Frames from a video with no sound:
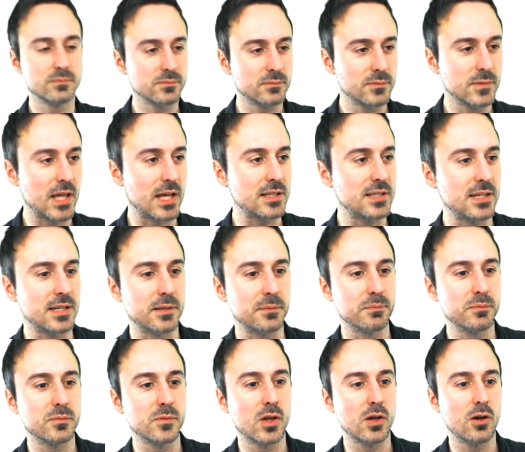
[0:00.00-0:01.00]
That's it.
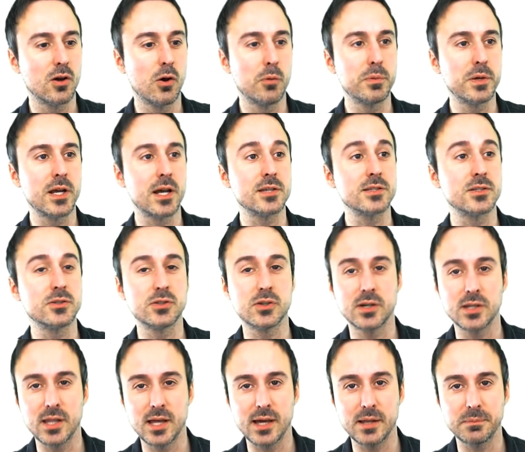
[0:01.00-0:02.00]
Hope you guys
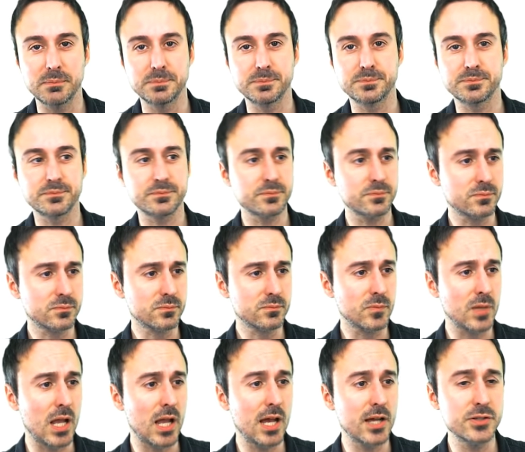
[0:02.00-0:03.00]
enjoyed that.
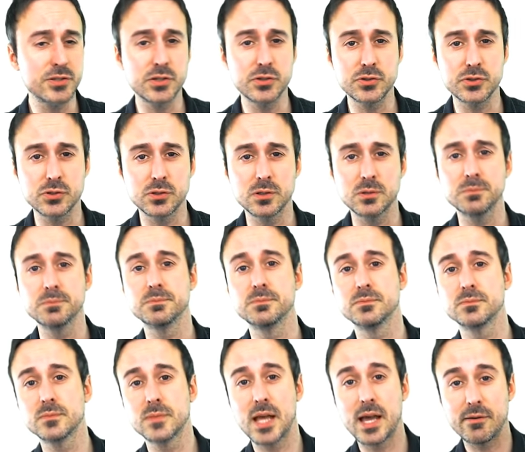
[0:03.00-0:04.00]
As usual,
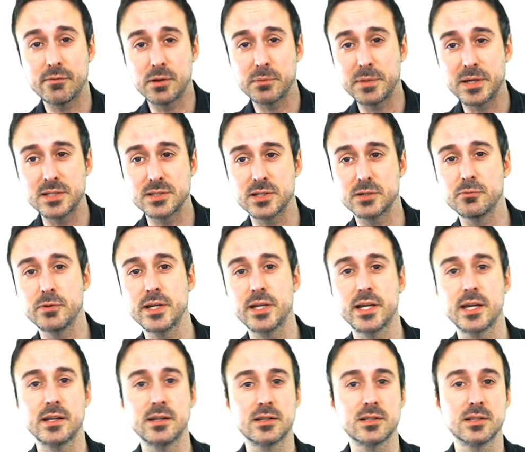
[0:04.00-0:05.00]
have an amazing
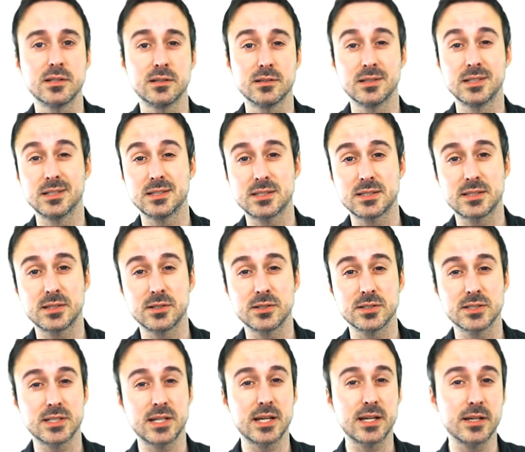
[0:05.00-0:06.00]
weekend. It's
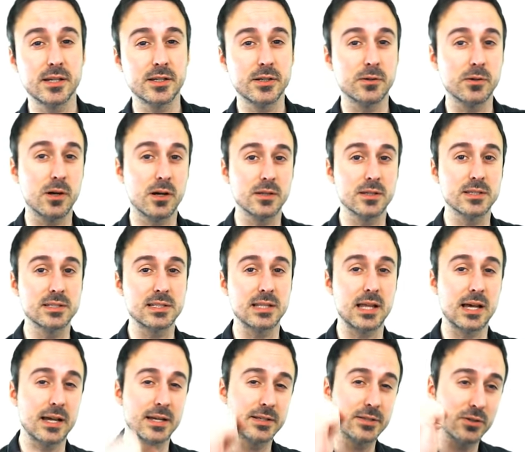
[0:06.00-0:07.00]
Thursday. You're on the
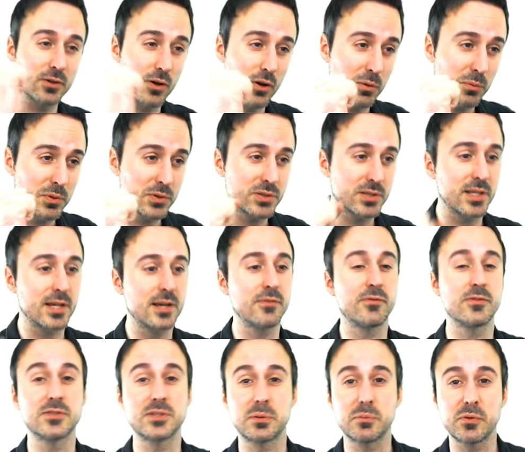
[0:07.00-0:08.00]
slide. You're almost there.
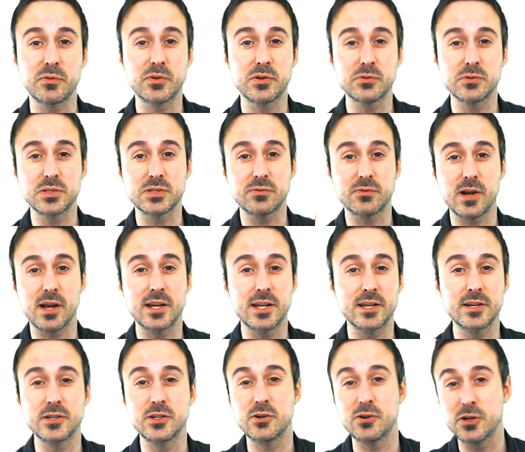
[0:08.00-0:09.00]
For some of you, it's Friday
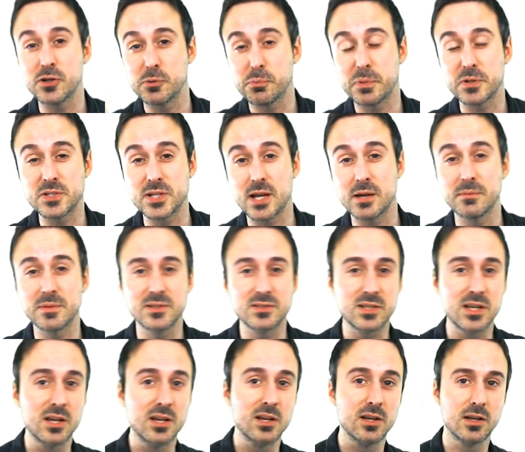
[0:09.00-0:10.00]
and you're in your pajamas.
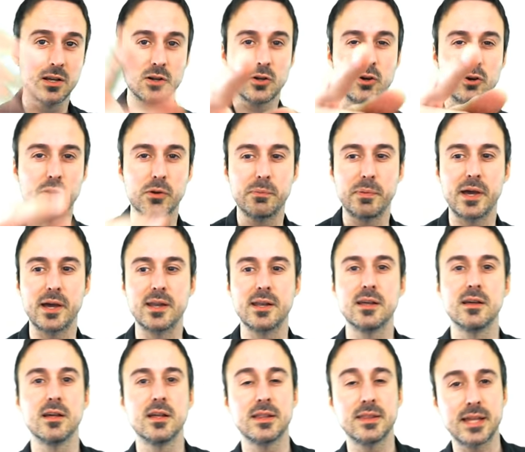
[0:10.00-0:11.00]
Go to bed.
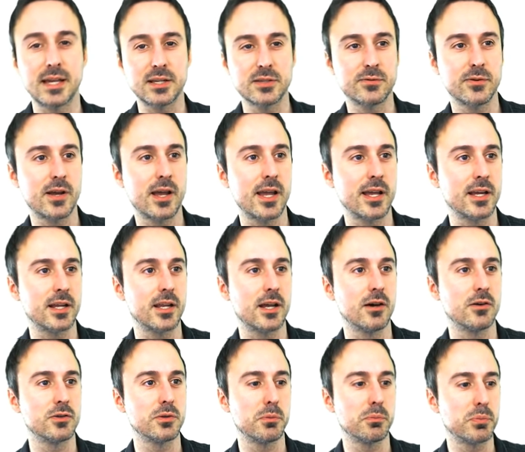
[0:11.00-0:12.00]
Thanks for hanging
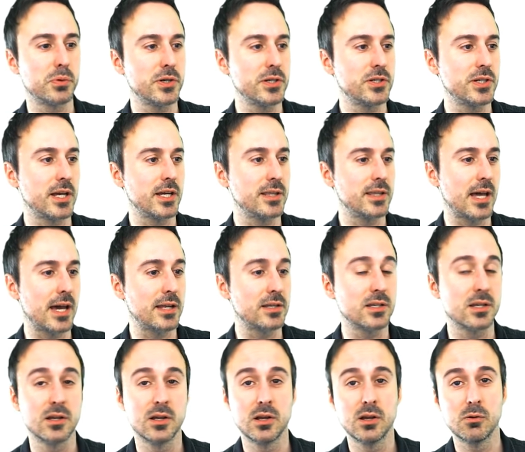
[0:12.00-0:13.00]
out. Appreciate that.
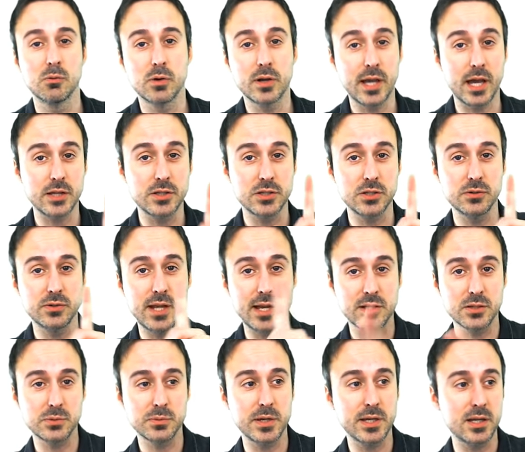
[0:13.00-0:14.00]
We'll catch you
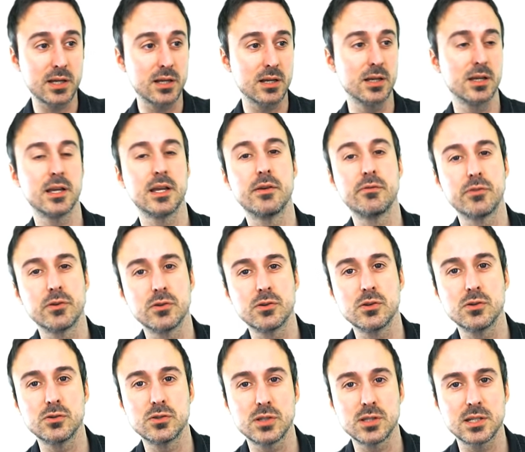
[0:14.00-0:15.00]
next week. If you're
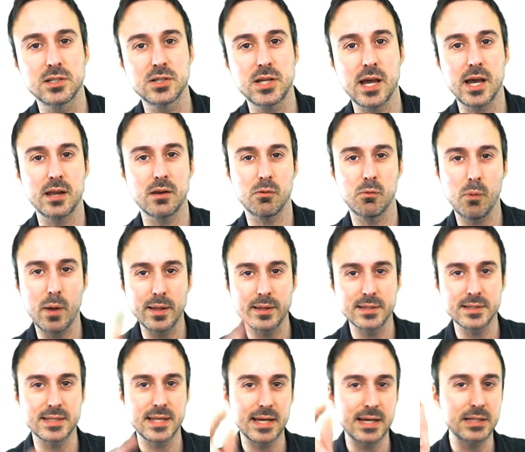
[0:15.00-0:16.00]
new to the chat,
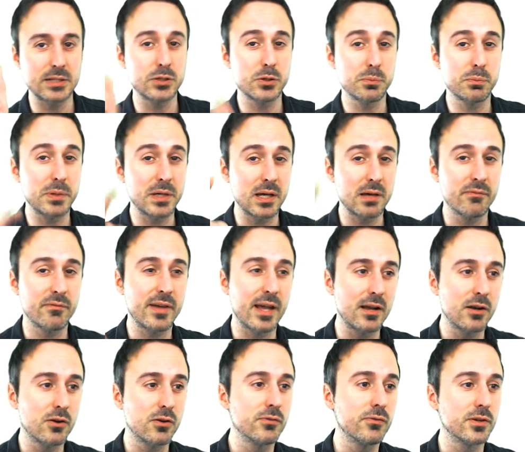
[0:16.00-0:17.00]
Wednesday at 2 p.m.
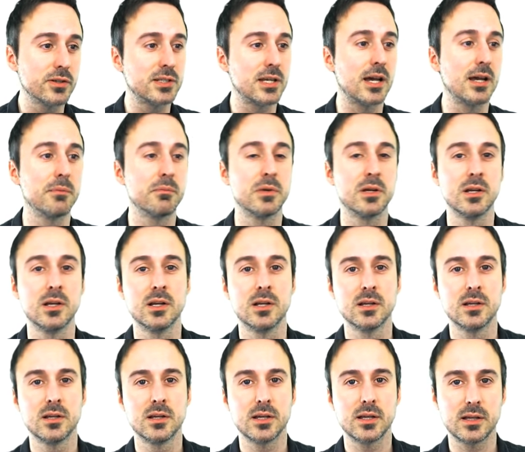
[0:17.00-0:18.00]
Vancouver time
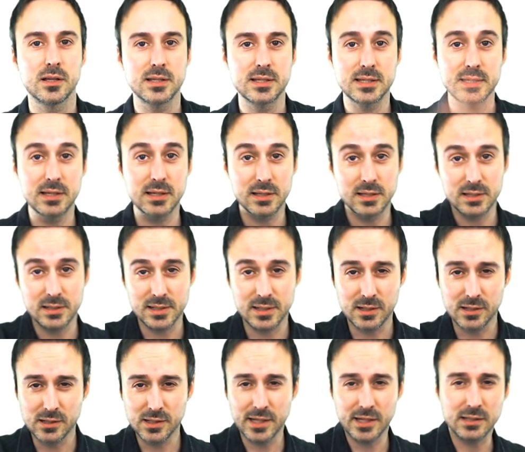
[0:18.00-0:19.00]

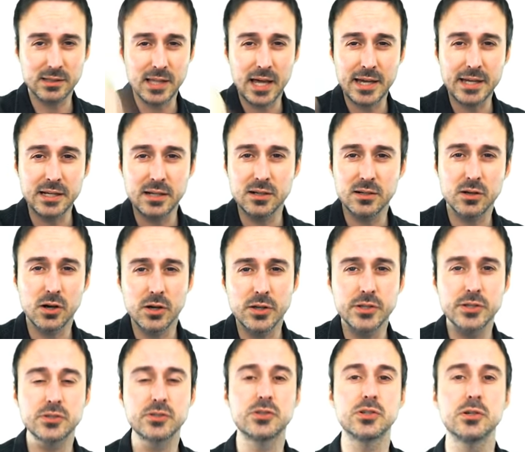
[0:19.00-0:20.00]
click like on
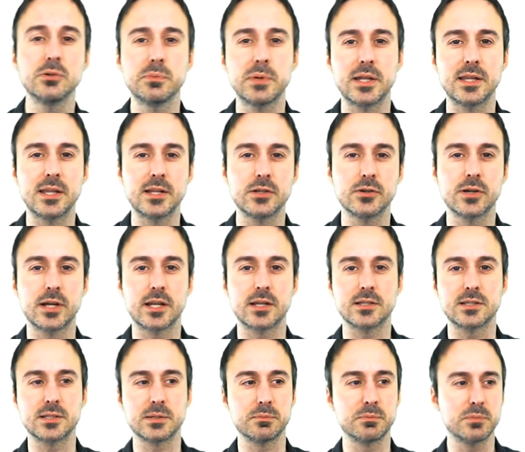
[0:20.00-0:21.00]
YouTube, and then you'll get a
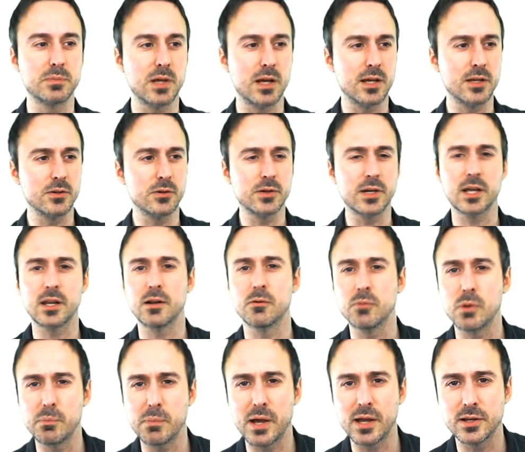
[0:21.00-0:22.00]
sub, you'll get a
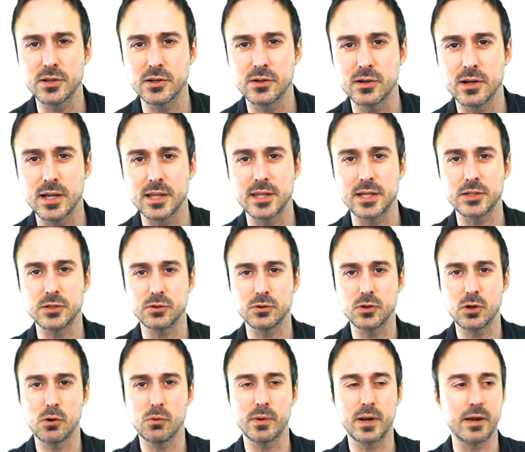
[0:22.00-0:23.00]
reminder, and then you'll
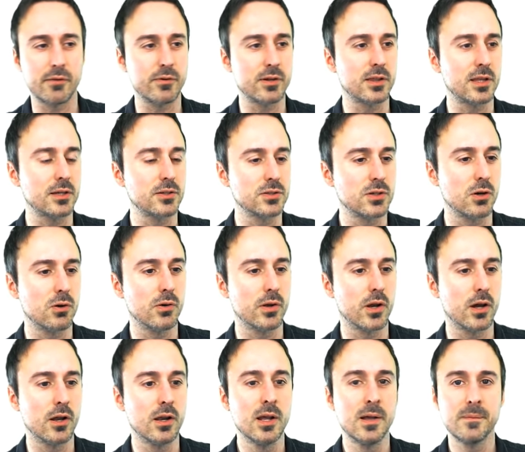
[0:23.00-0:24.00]
know when everything's going
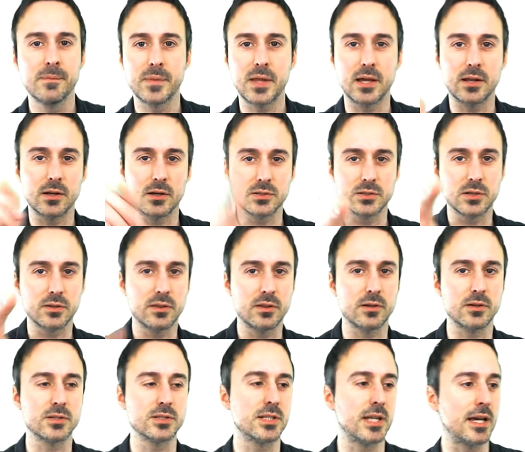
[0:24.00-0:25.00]
on. And also
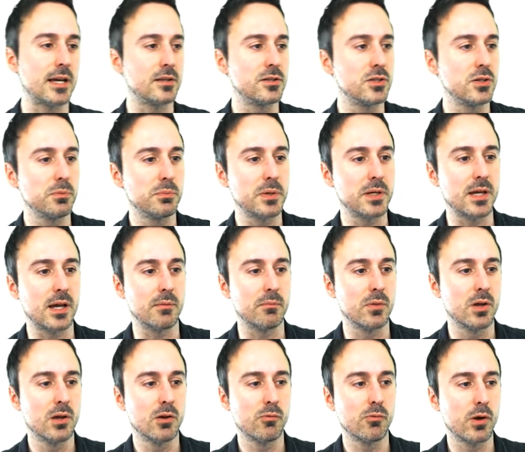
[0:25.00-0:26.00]
Thursday at 2 p.m.
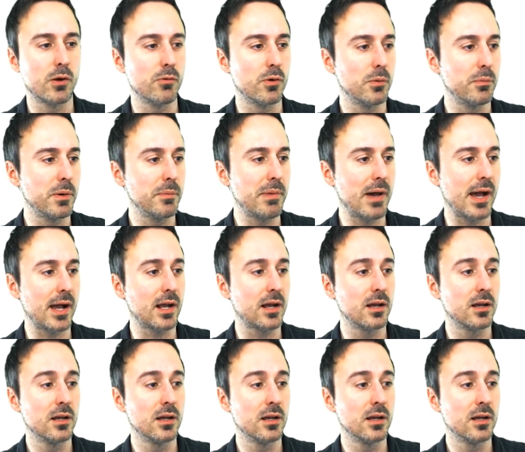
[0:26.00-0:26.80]
we will be back.